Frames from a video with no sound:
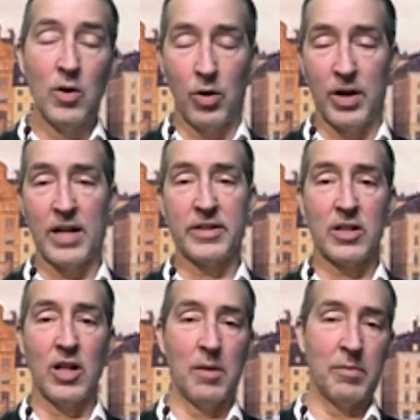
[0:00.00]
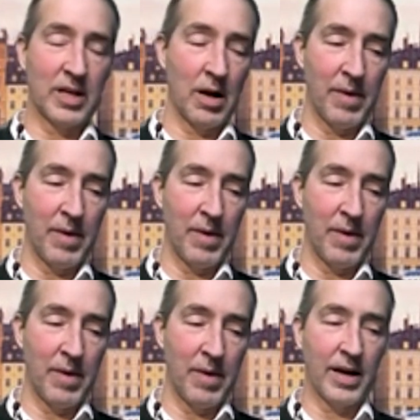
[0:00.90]
or not decline, but come
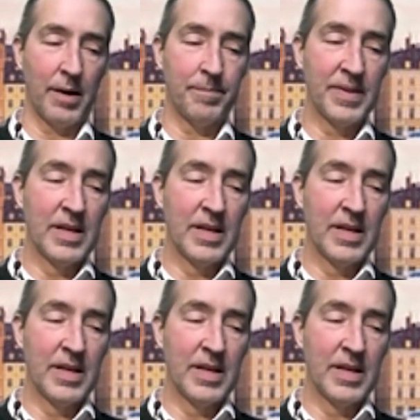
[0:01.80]
back up.